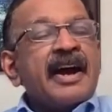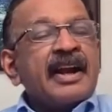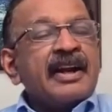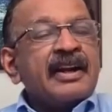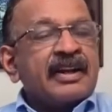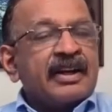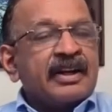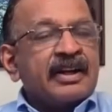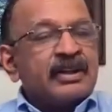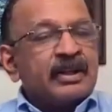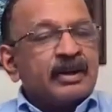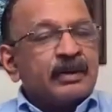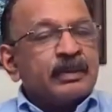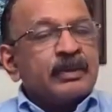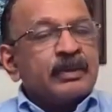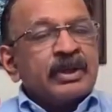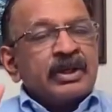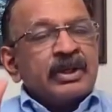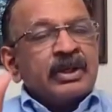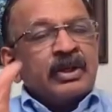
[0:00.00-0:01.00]
algorithm
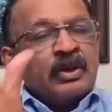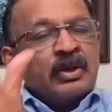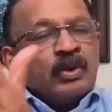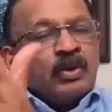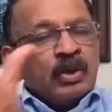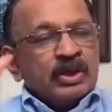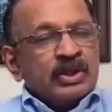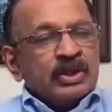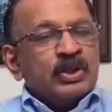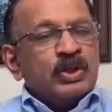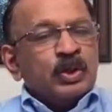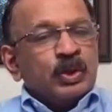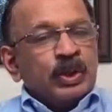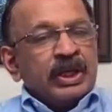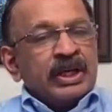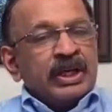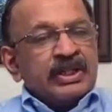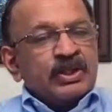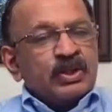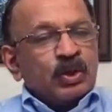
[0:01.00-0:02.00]
was
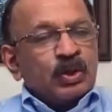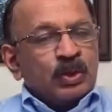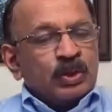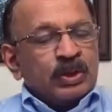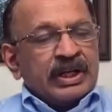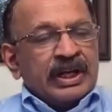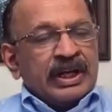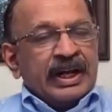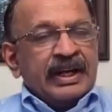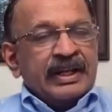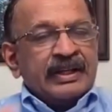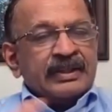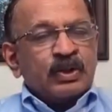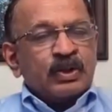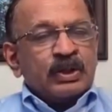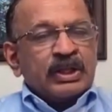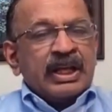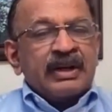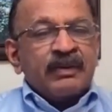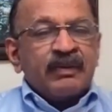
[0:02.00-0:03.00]
doing its own grading. So
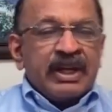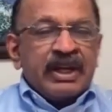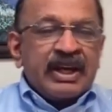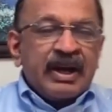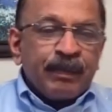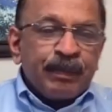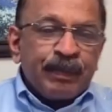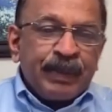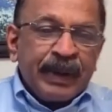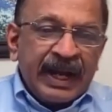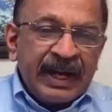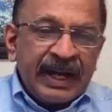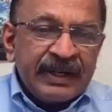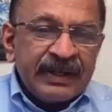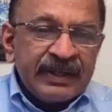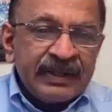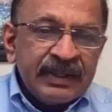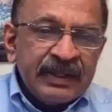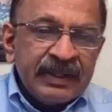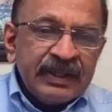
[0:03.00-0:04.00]
then we
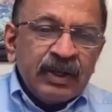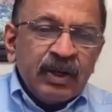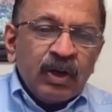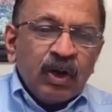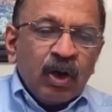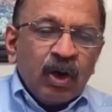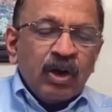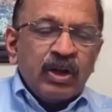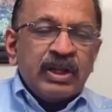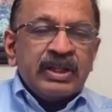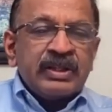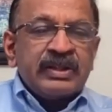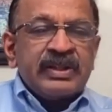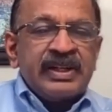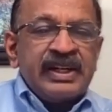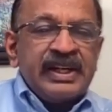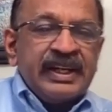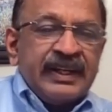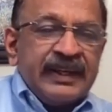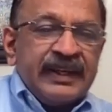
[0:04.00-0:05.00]
compared all the
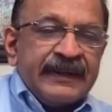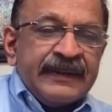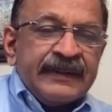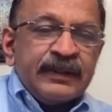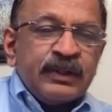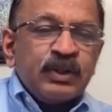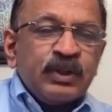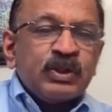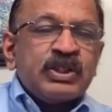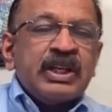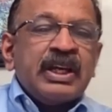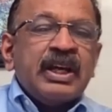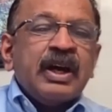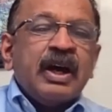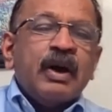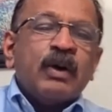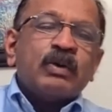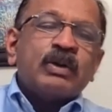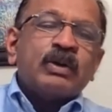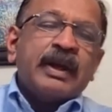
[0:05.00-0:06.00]
3 to see
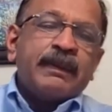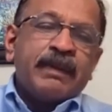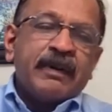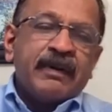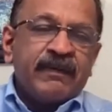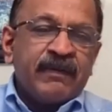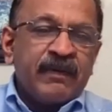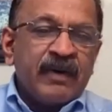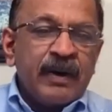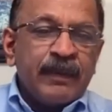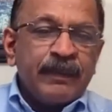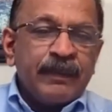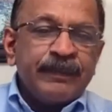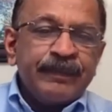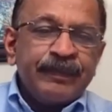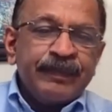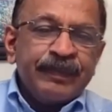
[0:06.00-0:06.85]
how they perform.